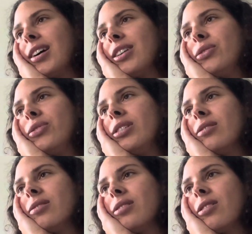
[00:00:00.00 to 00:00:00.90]
I
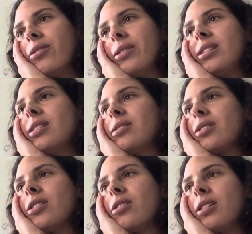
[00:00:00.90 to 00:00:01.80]
feel all these
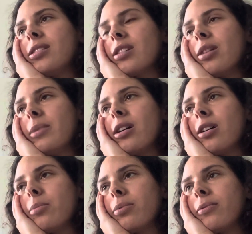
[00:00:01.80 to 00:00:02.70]
insecurities coming
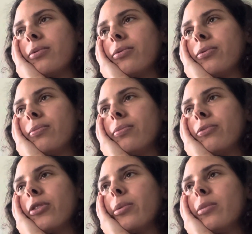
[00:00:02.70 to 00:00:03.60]
up
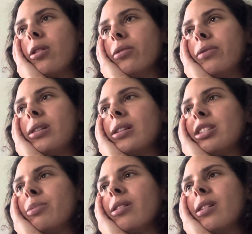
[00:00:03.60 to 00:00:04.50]
from all of these
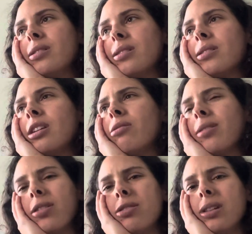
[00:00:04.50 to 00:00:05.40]
experiences that you
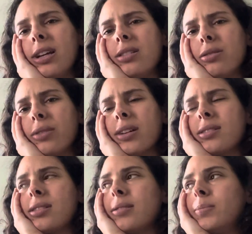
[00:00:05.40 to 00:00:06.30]
thought you'd laid to
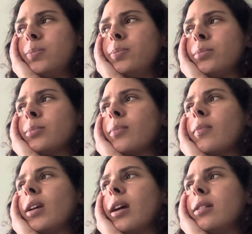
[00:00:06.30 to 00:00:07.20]
rest
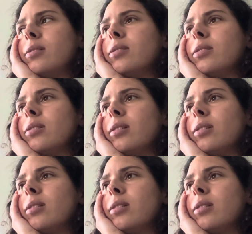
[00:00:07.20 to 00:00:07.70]
and